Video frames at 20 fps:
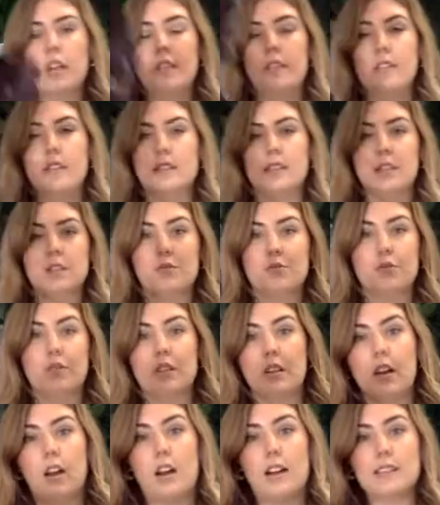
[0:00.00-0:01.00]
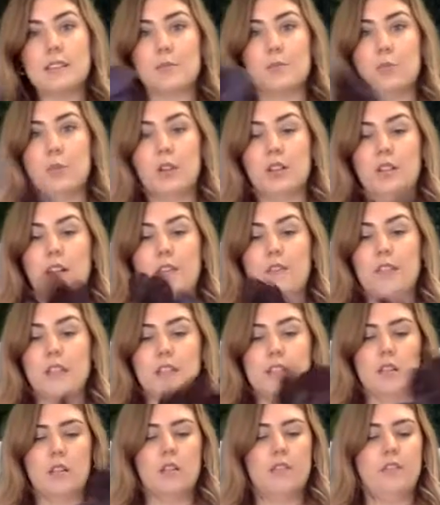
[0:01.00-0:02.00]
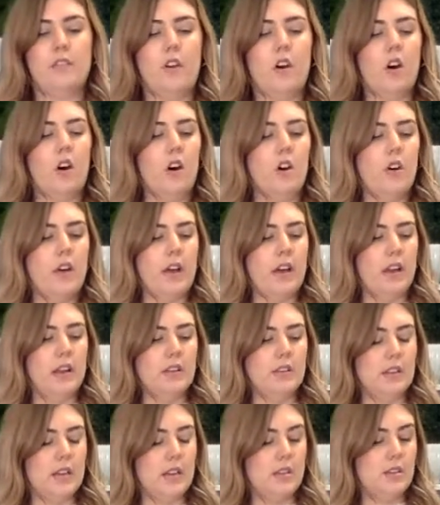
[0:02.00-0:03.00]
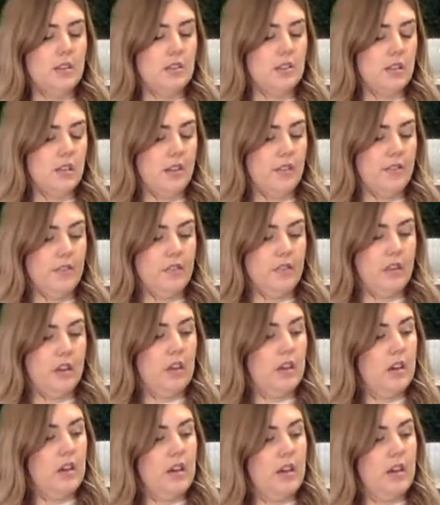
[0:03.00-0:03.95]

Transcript: This is really awesome. We love this in the fall, and I just love the